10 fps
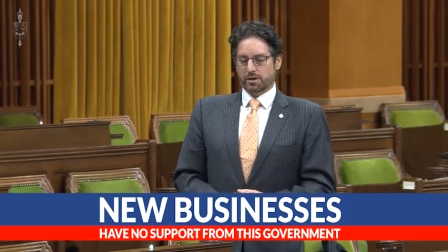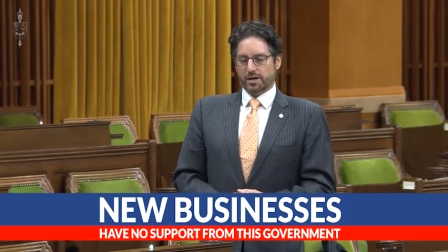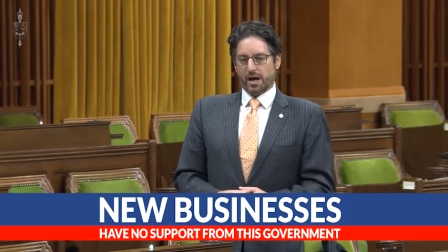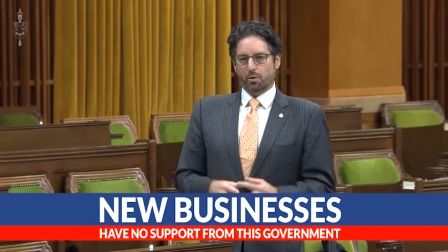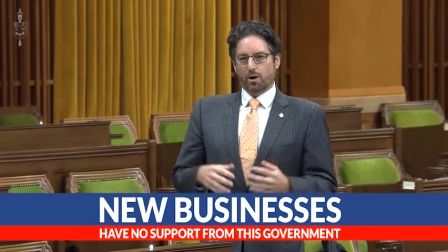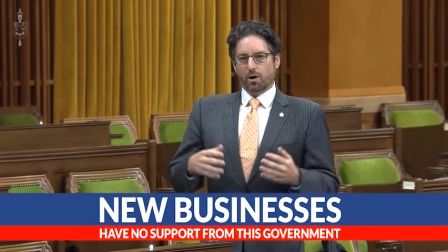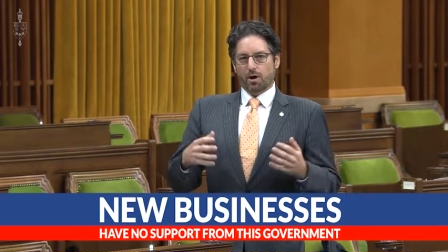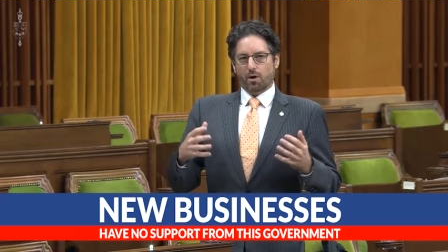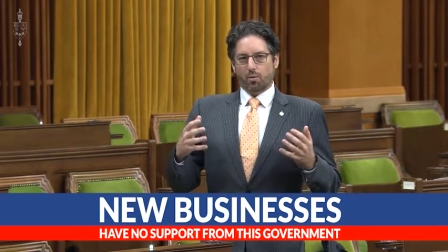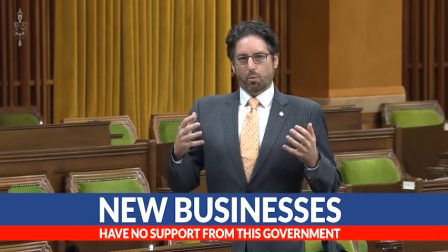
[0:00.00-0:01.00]
Now,
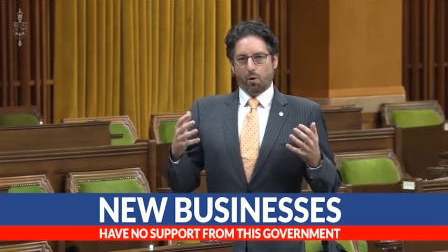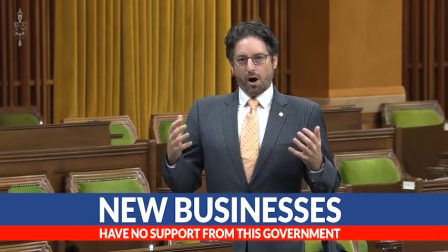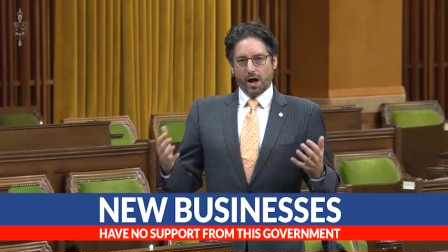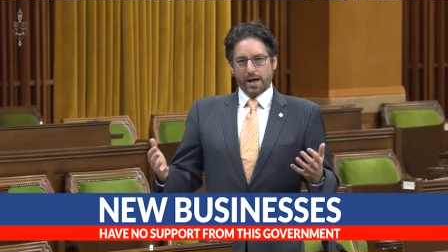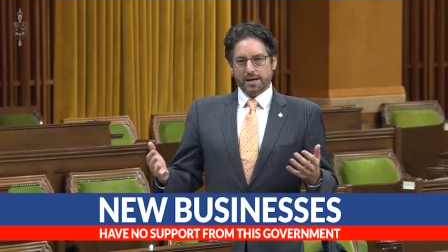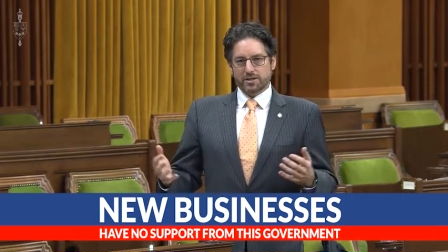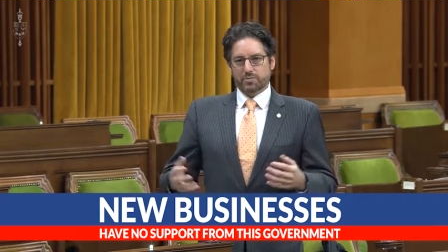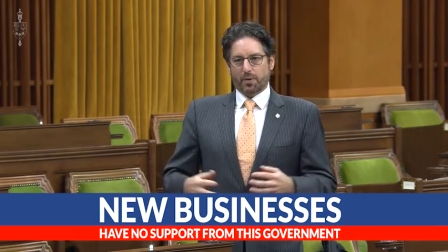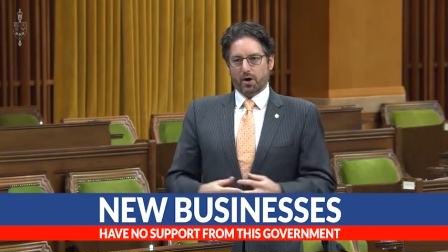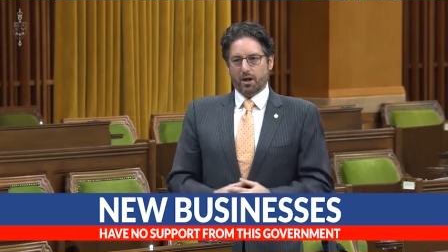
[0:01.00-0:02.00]
why
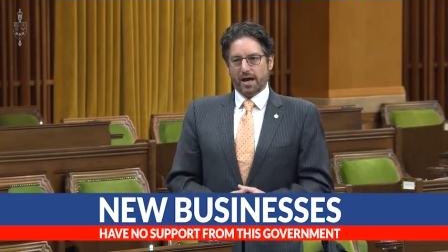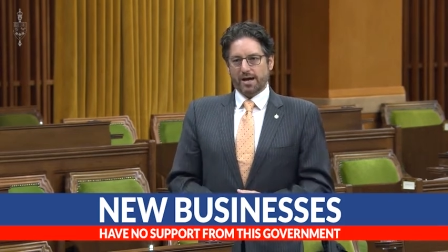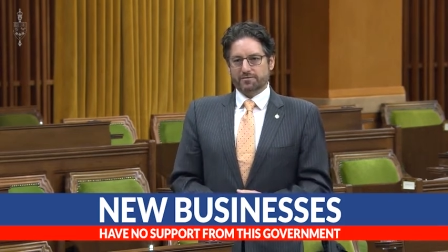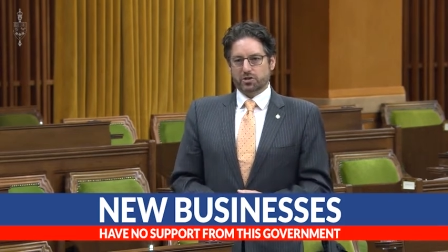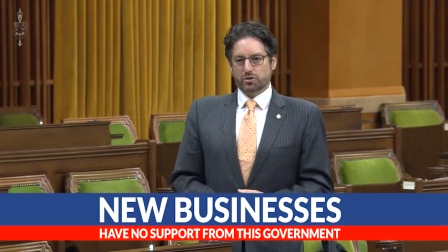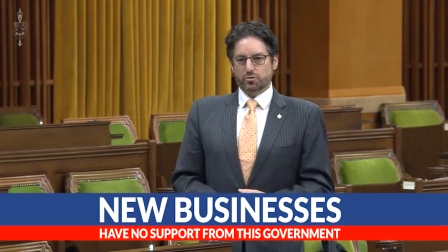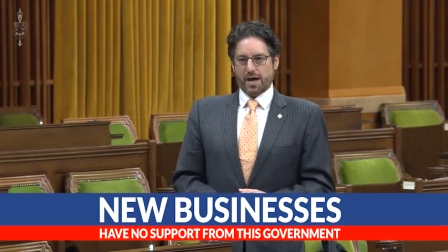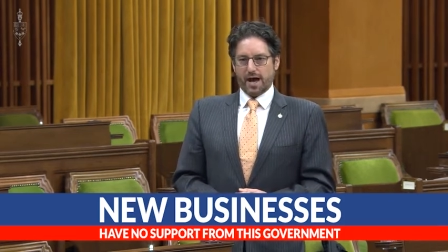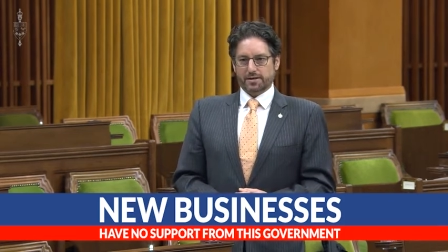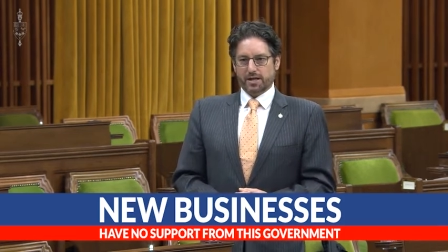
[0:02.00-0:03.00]
does Paul have to do
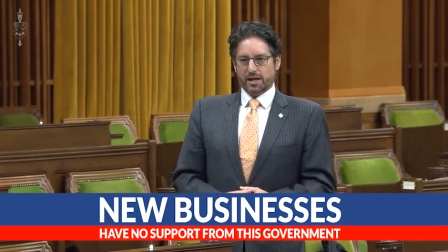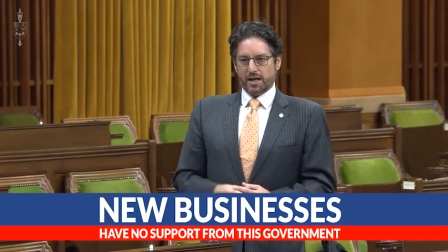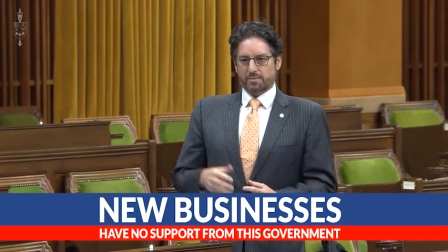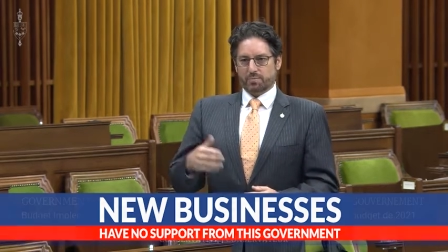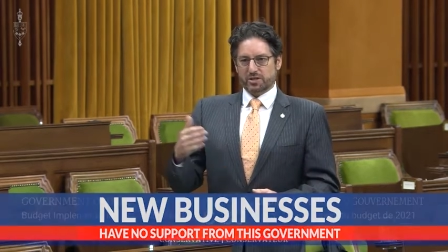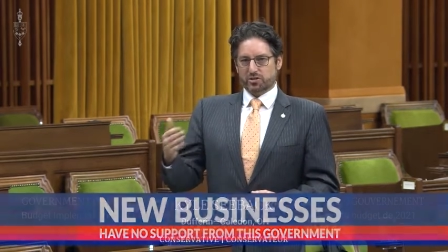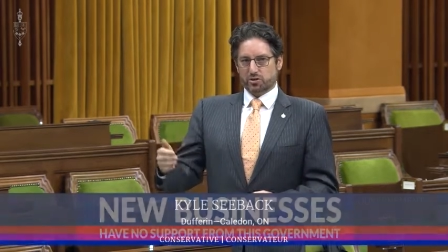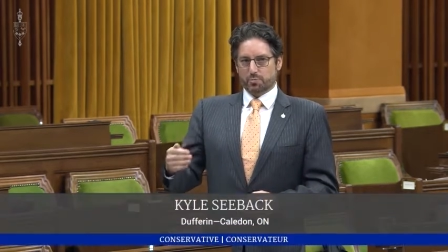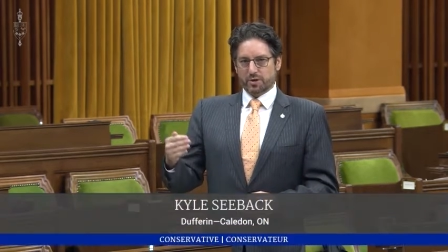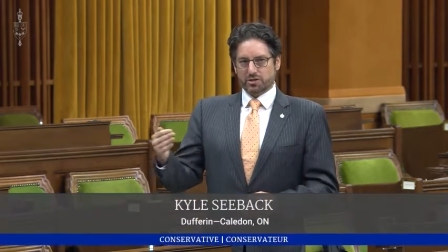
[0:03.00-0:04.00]
that and
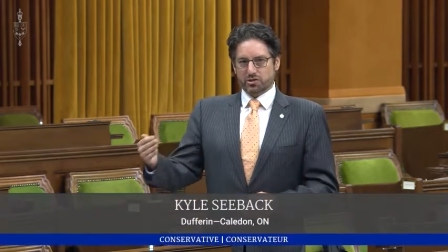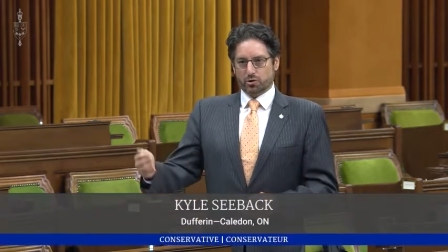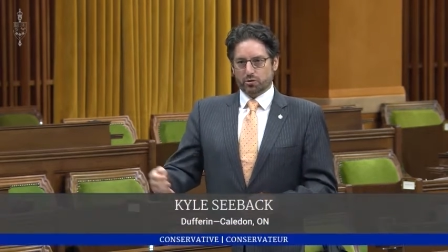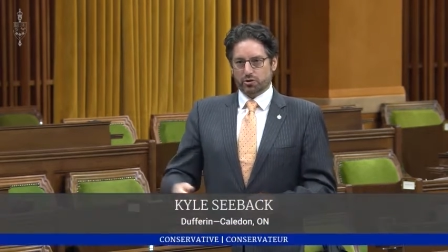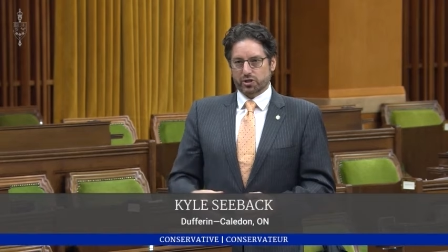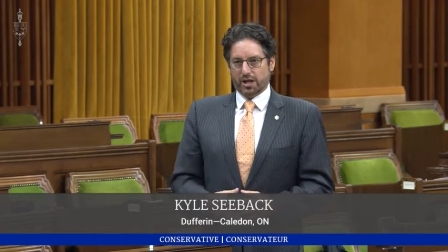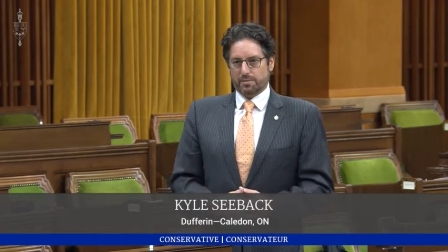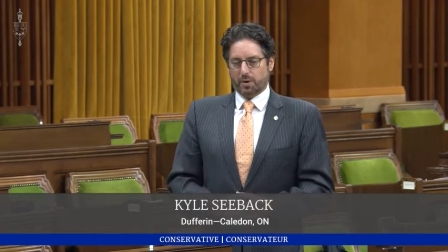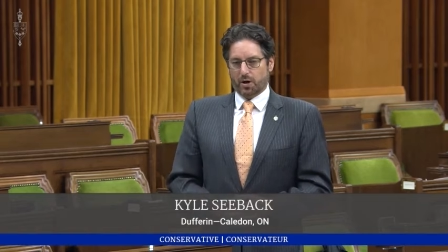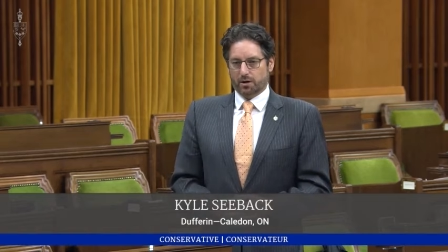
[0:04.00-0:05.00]
new business owners
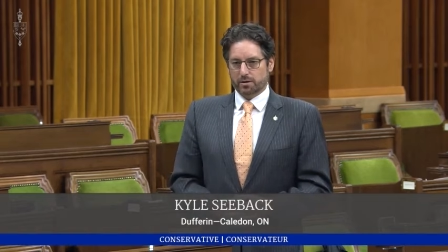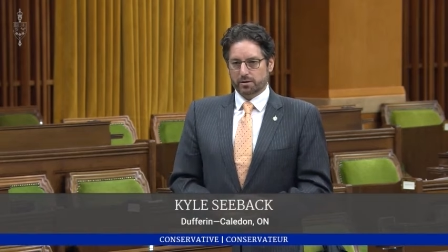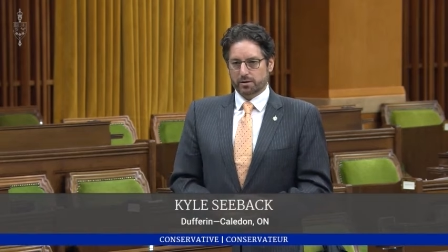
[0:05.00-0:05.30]
like Paul?